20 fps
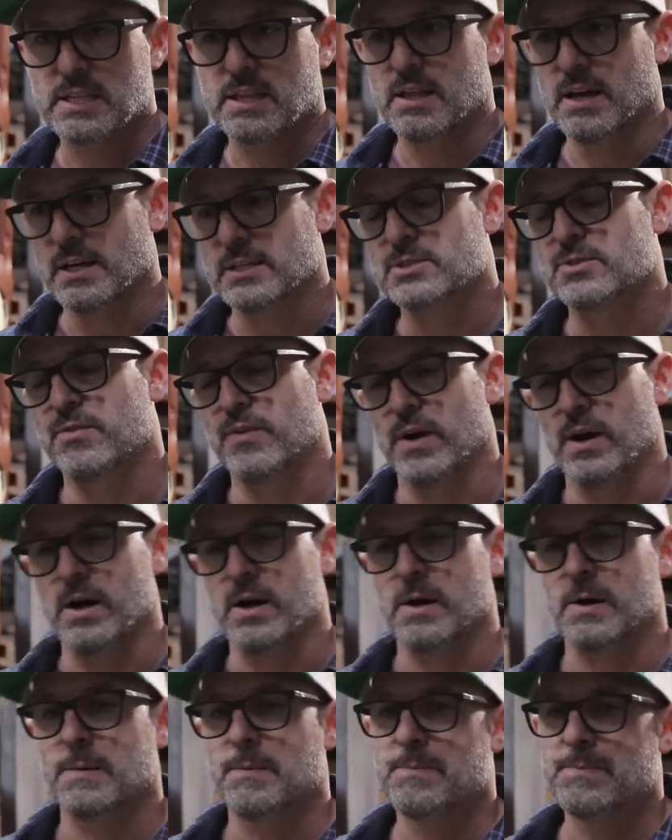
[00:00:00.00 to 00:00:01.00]
thus
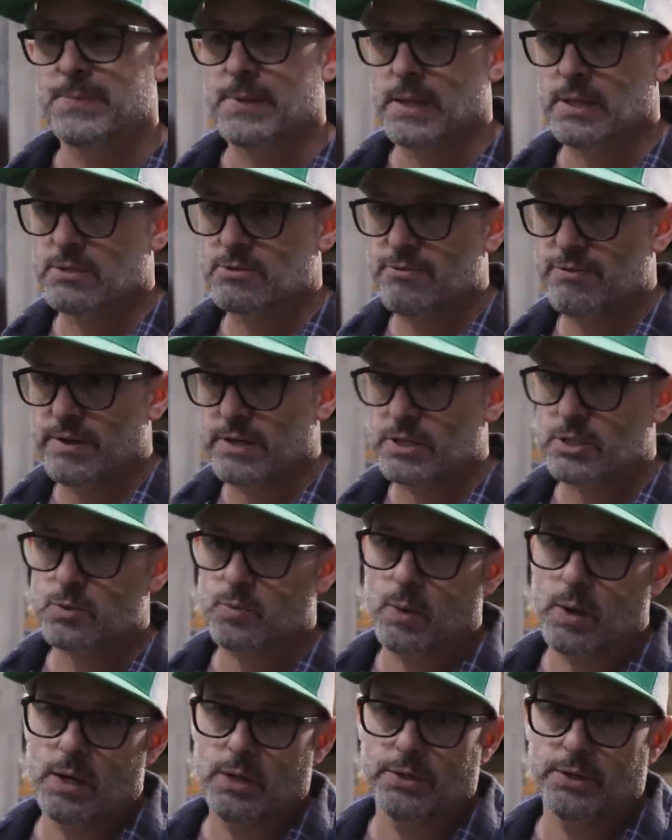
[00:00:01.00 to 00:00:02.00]
far is
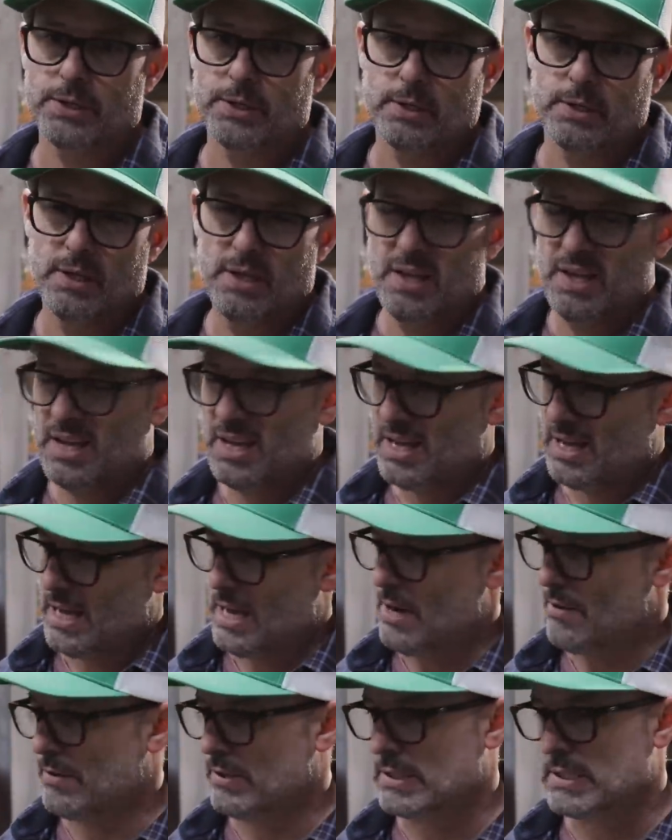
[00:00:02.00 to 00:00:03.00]
finished welded.
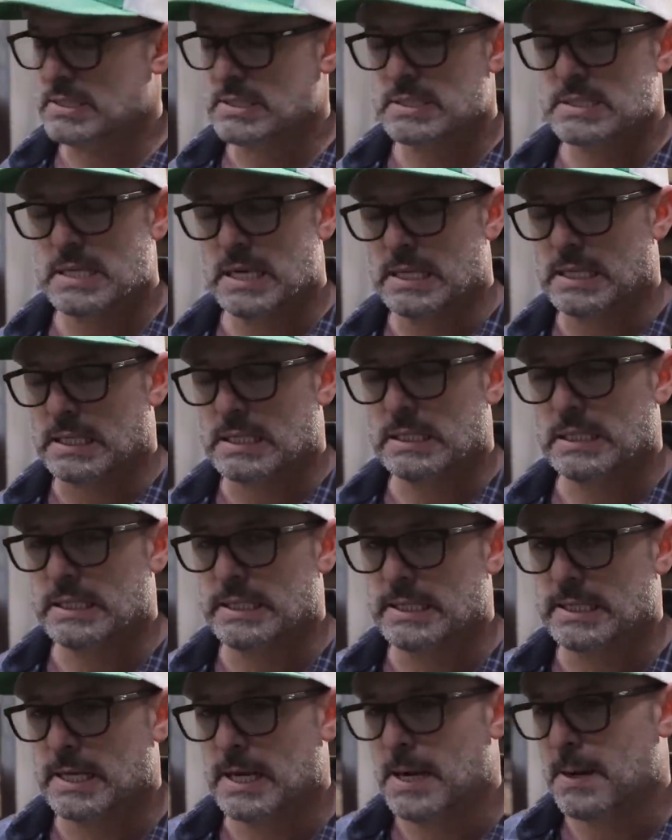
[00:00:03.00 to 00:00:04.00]
Everything's kind of
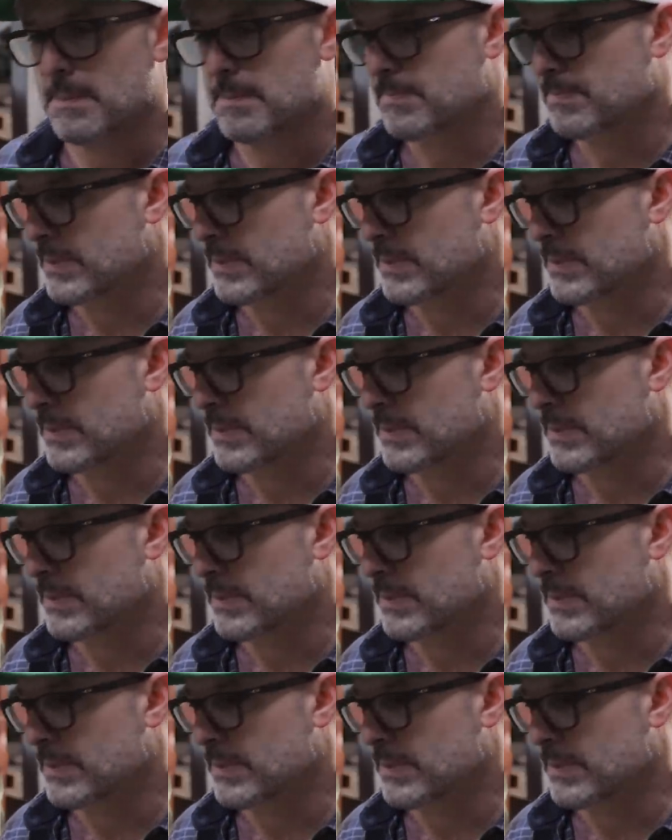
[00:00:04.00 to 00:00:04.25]
cleaned up